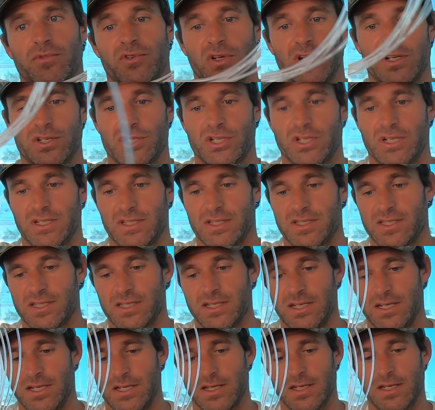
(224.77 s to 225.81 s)
So as you can
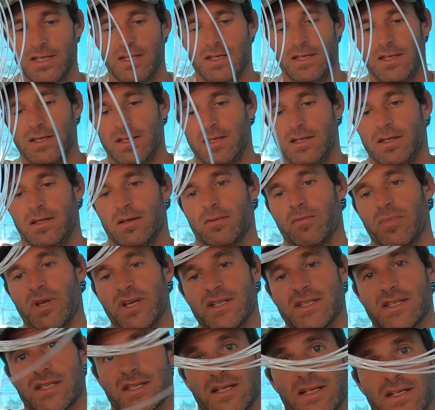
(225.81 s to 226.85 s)
see,
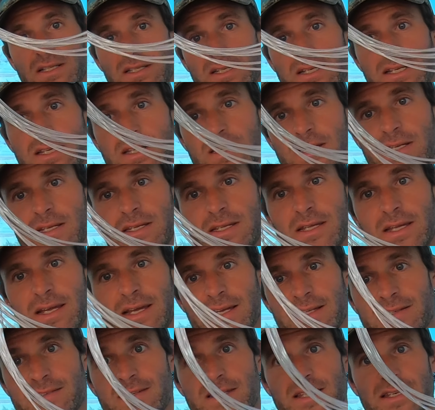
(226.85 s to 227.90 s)
basically
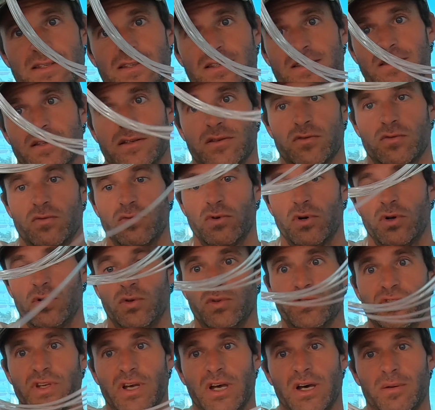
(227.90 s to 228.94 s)
as this
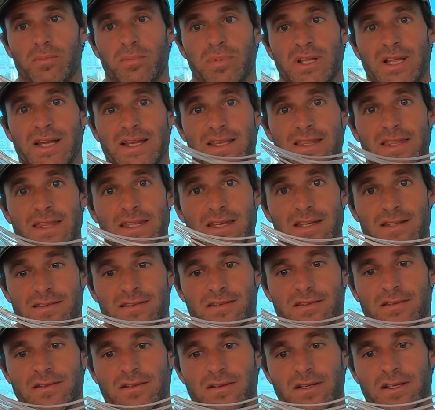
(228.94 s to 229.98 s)
rolls up like
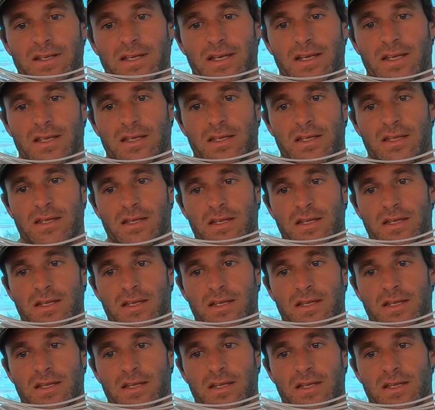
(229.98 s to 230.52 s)
this, okay?